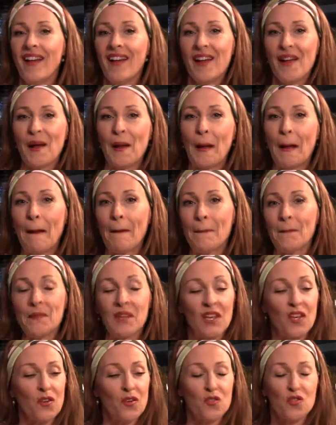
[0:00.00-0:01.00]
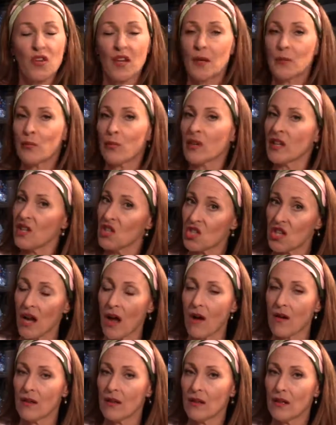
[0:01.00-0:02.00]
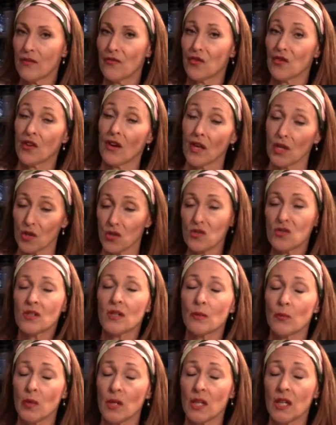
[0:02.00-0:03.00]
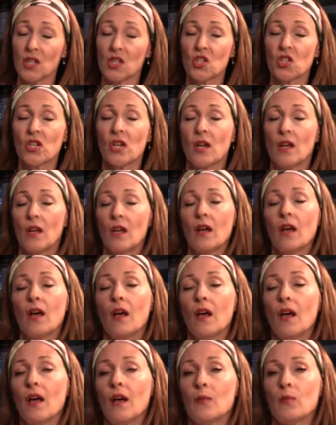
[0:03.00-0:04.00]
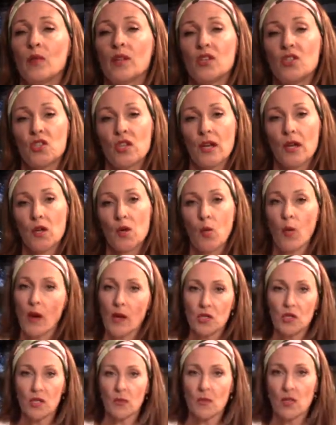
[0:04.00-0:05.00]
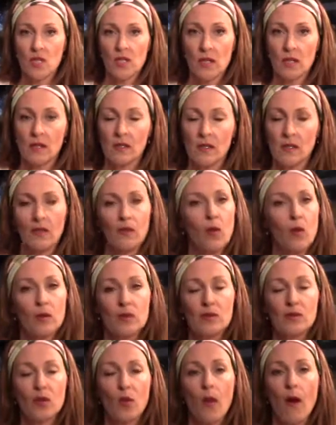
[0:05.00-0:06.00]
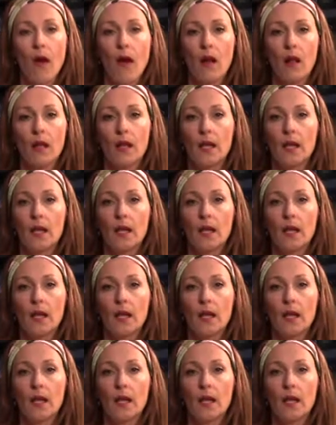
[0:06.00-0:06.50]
try and bleach out, if you're not using bleach, bleach out your washing machines every once in a while.